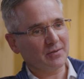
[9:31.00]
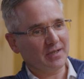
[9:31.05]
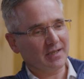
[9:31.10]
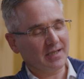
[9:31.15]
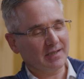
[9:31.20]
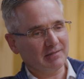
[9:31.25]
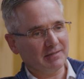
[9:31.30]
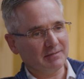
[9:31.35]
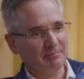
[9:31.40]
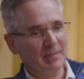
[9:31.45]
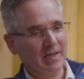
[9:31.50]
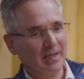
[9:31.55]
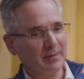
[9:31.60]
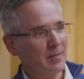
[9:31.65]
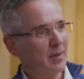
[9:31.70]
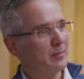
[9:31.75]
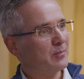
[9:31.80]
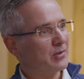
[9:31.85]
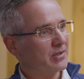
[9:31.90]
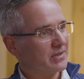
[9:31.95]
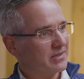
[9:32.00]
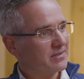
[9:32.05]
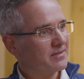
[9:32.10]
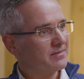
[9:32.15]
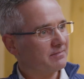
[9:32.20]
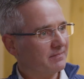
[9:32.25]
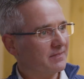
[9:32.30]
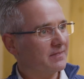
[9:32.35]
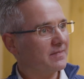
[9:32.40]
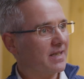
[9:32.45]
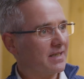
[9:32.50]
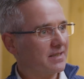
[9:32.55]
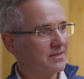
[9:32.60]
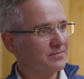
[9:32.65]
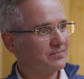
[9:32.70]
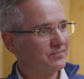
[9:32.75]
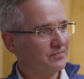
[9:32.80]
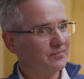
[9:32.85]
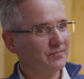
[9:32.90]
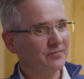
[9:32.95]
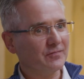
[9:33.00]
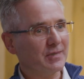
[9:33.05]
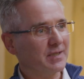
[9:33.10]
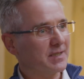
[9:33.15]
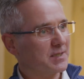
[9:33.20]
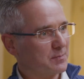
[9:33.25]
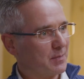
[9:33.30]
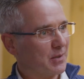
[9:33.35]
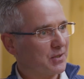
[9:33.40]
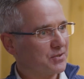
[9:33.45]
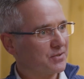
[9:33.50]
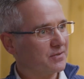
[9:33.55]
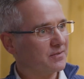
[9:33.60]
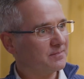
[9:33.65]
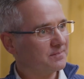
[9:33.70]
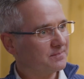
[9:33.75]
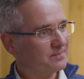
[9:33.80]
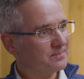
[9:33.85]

there and make memories, and that's really special.